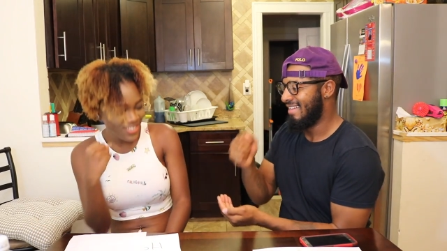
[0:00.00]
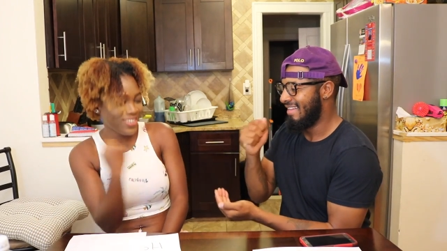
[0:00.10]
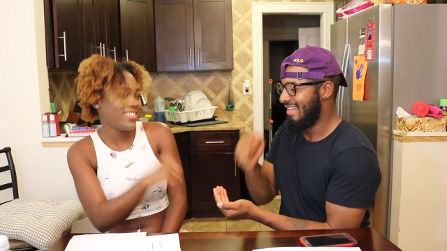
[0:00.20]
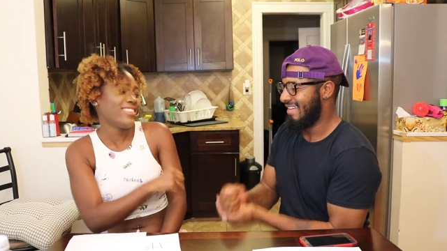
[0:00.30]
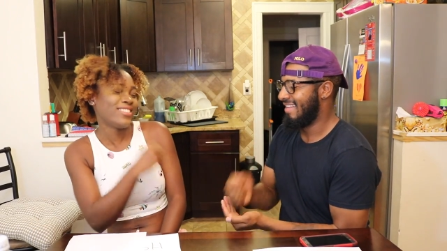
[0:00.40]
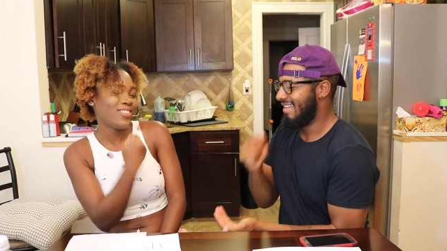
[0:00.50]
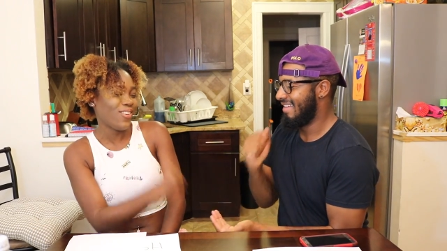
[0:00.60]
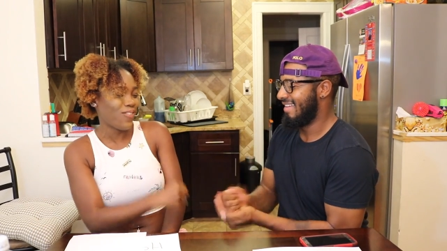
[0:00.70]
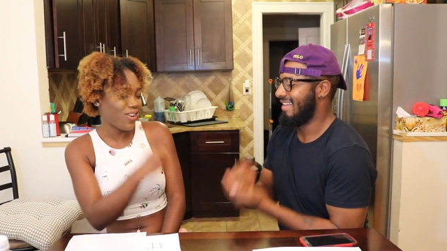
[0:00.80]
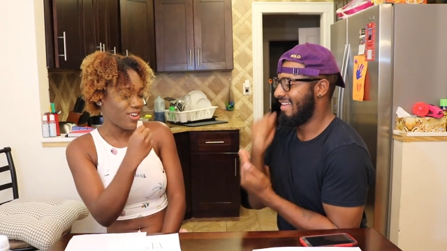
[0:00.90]
Speaker 1: you wanna just
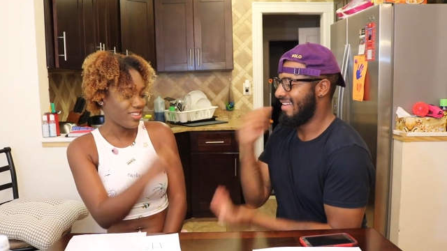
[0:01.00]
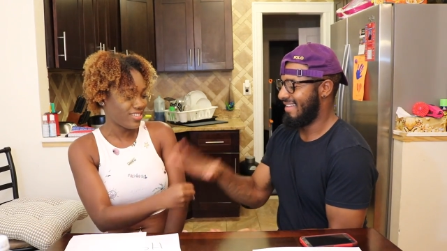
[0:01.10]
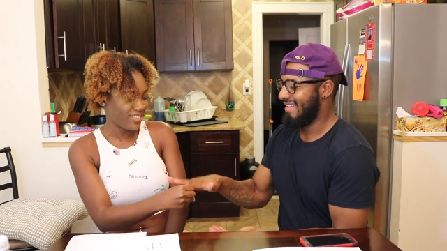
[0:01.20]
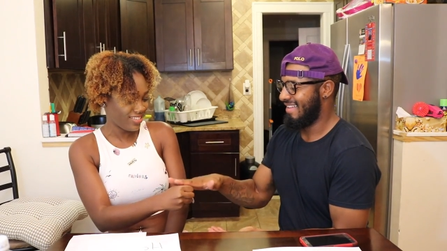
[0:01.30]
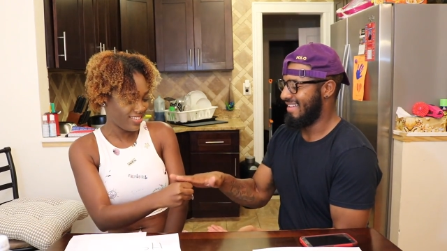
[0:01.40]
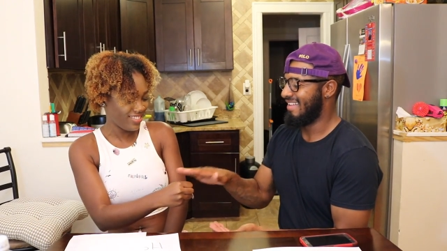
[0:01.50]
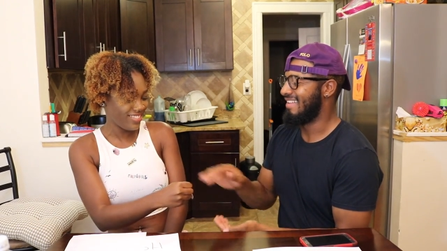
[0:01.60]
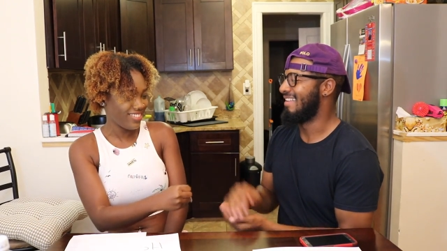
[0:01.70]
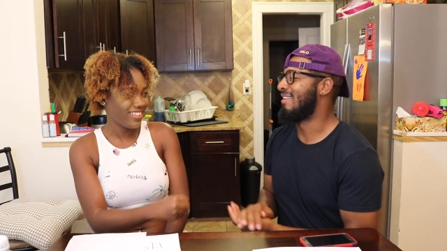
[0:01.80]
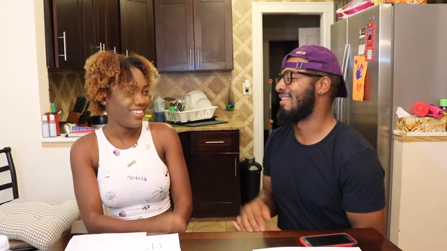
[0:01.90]
go first?
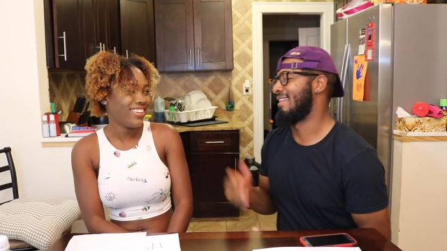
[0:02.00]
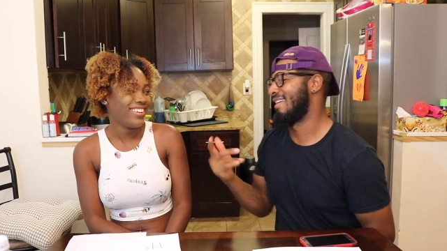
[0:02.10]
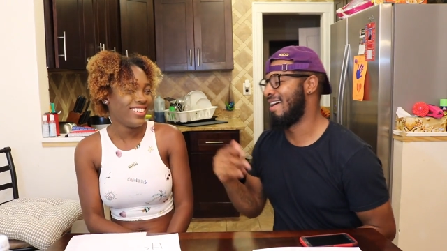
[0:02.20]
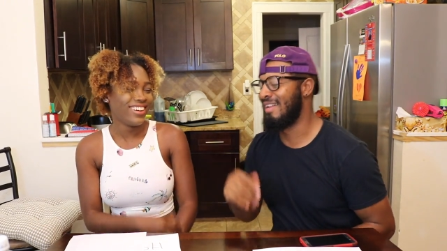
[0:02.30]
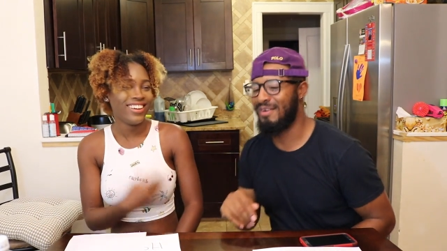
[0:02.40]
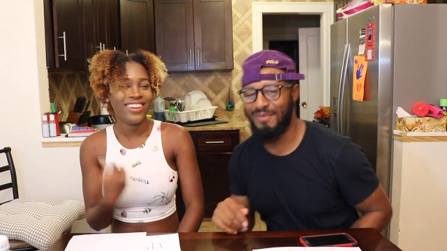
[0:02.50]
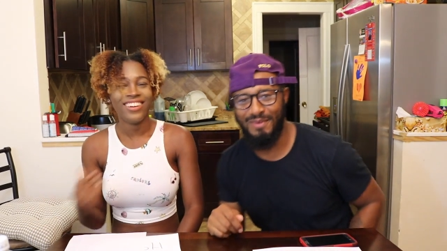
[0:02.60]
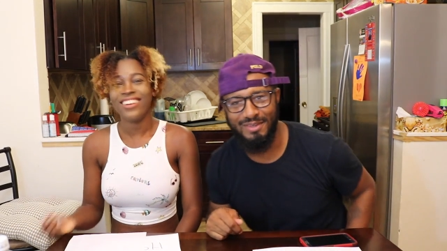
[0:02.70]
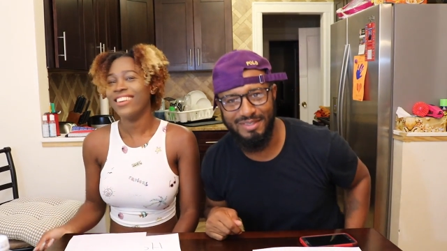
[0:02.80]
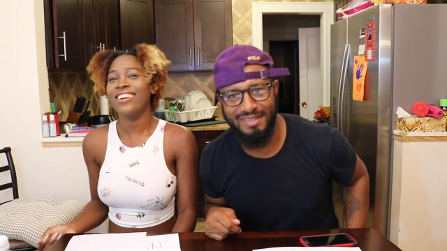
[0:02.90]
Speaker 2: Okay, I'll go
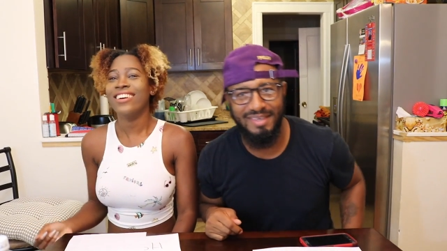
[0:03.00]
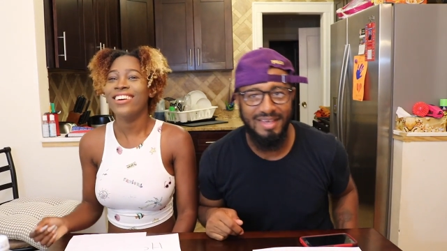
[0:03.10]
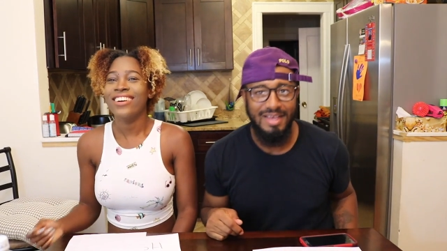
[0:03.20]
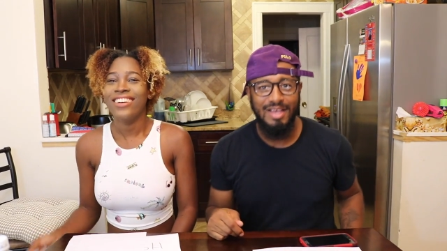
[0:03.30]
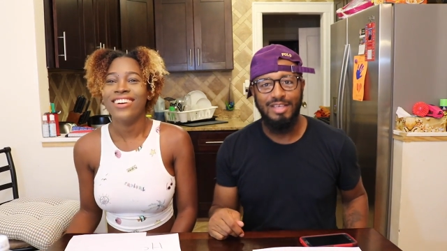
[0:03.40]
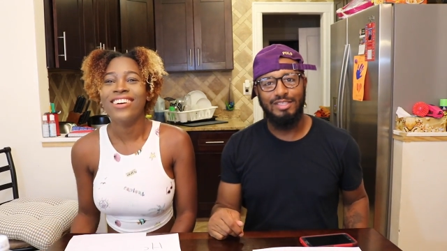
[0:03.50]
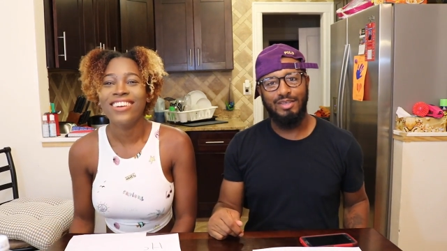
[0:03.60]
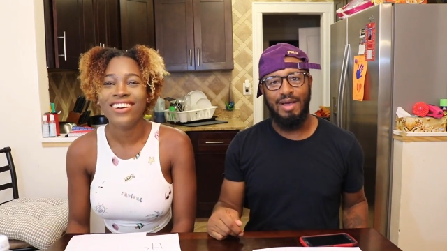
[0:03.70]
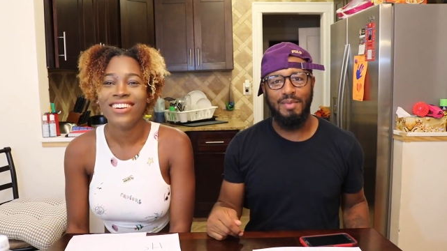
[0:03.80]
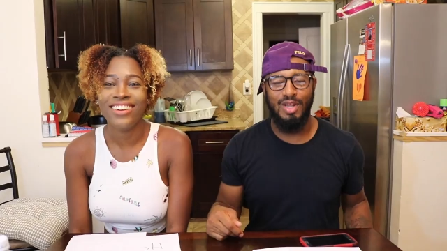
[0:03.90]
first.
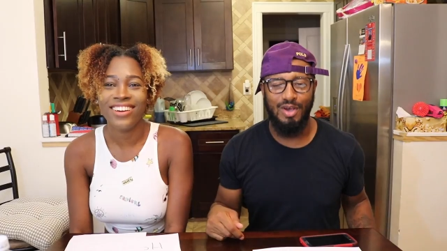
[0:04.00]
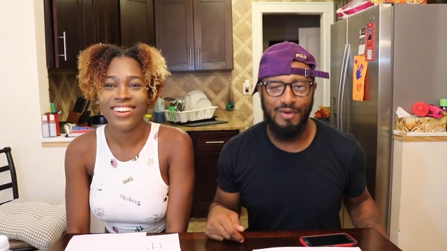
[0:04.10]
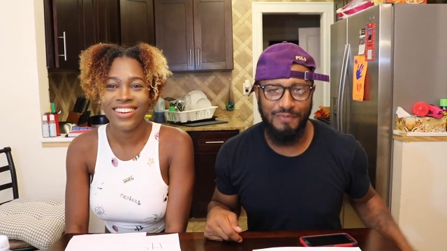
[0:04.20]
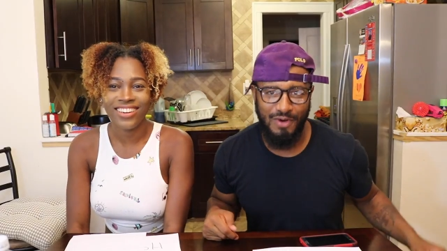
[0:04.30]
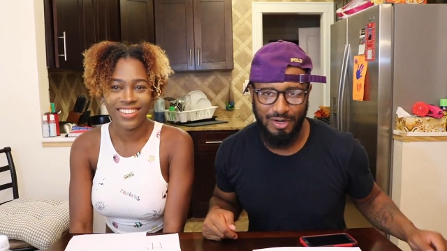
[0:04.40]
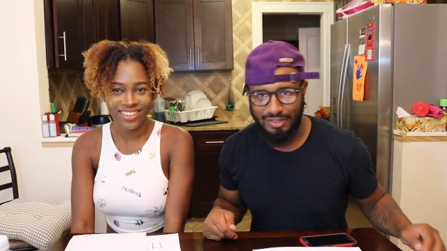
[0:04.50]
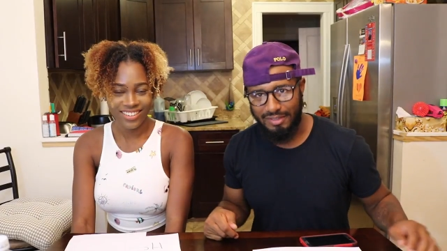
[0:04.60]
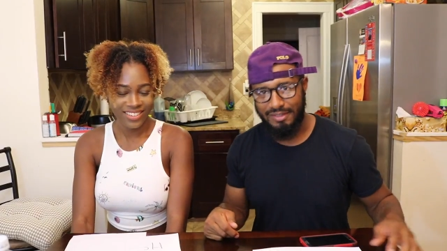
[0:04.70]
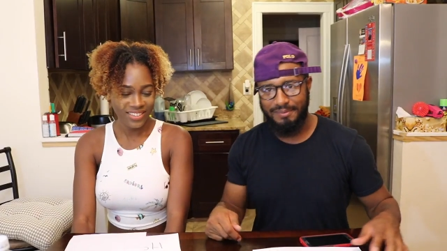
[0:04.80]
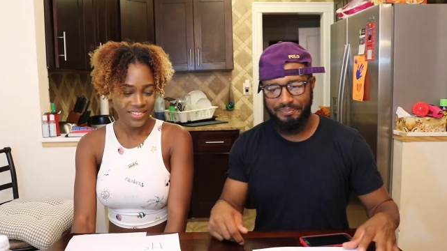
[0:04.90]
So I'm gonna go
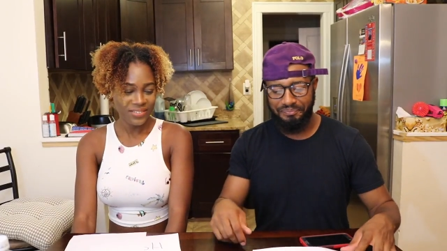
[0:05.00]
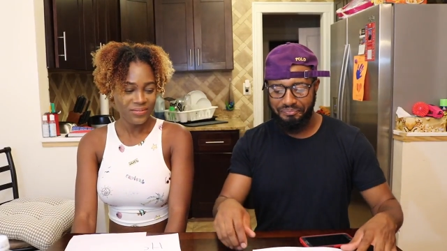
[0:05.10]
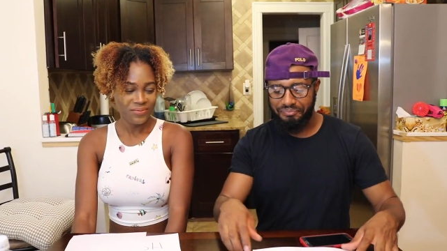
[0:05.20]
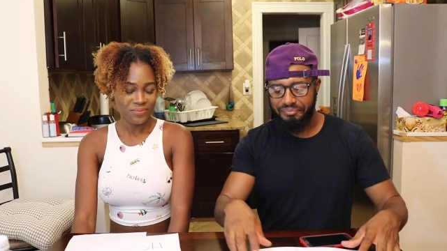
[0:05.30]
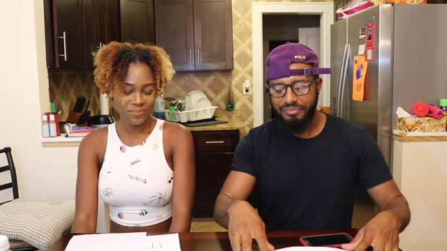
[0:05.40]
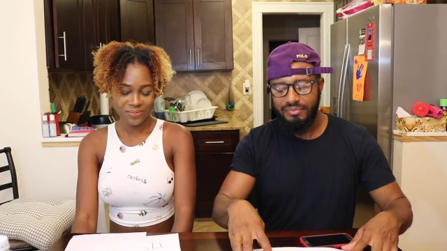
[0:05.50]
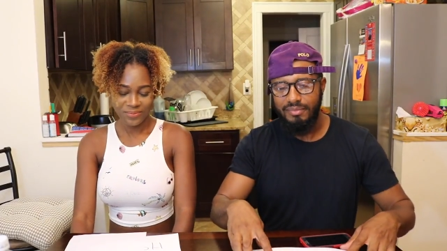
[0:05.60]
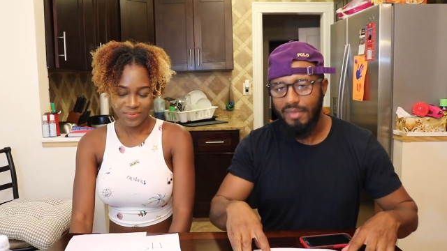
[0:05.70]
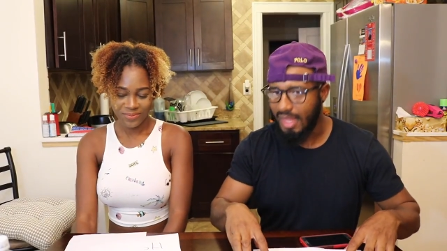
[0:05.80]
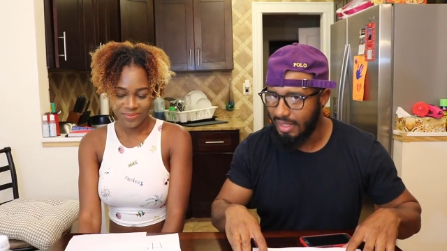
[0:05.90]
first.
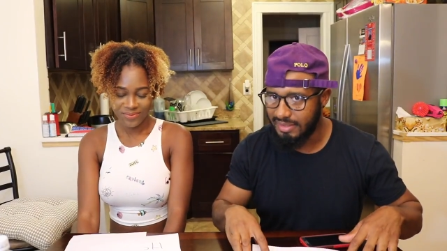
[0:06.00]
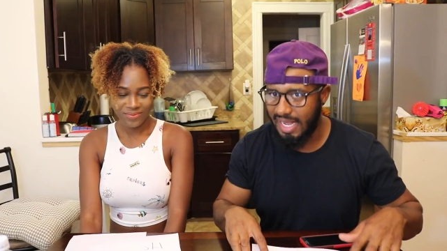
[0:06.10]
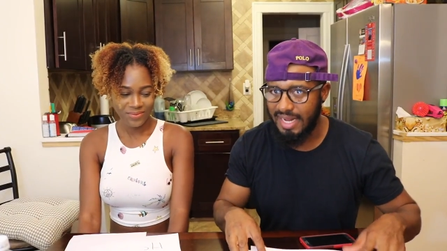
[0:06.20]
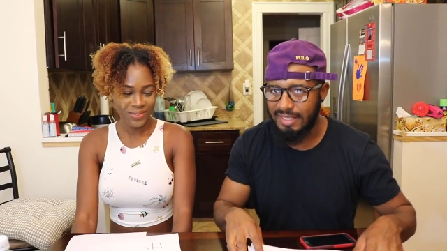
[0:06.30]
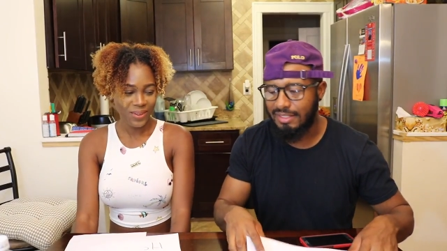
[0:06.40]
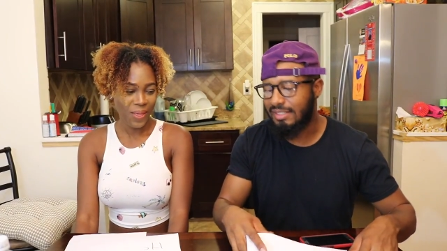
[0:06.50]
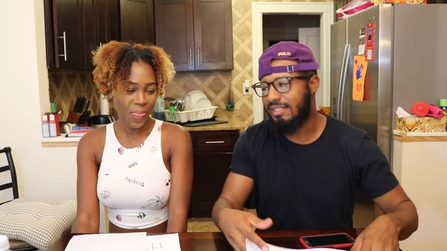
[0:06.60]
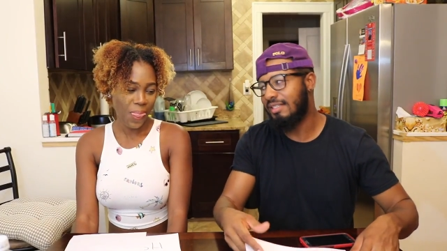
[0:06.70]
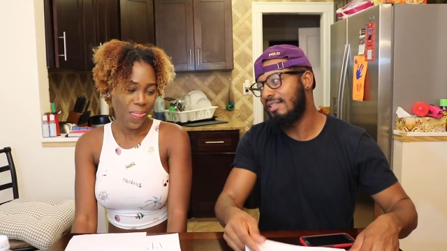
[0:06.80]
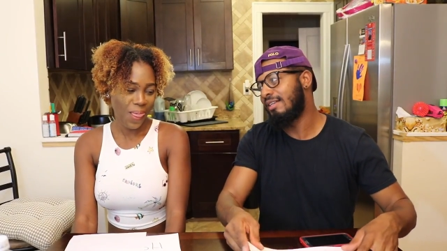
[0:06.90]

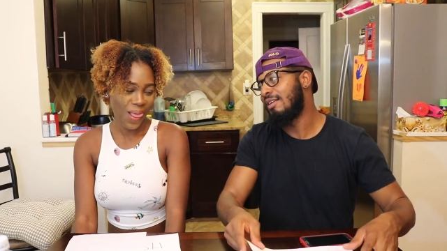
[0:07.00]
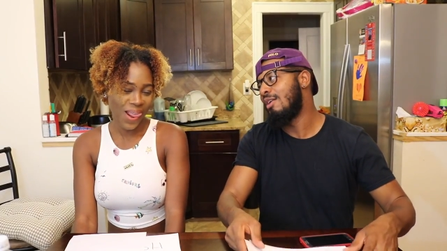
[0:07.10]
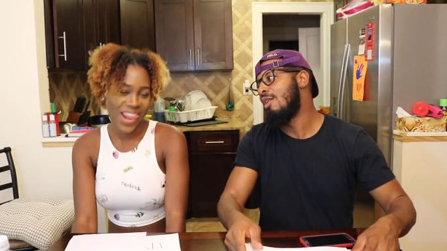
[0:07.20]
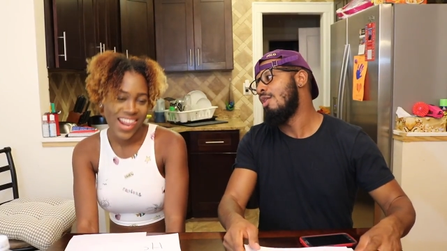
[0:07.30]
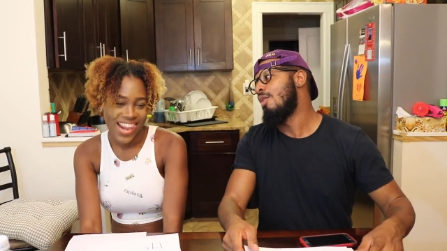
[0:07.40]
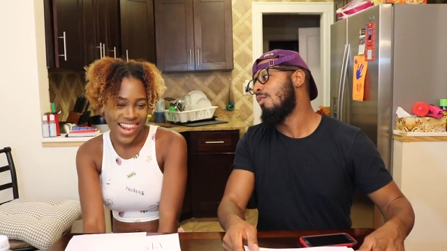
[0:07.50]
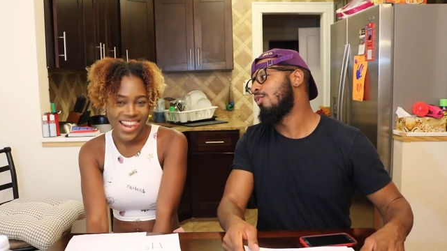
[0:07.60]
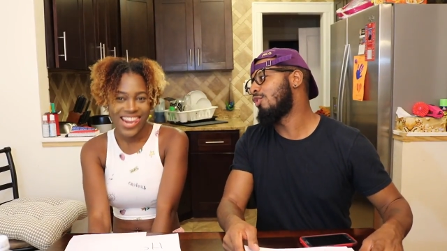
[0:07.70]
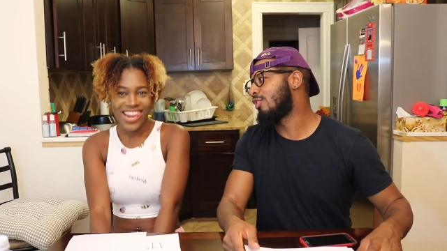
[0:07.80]
Dennis. Would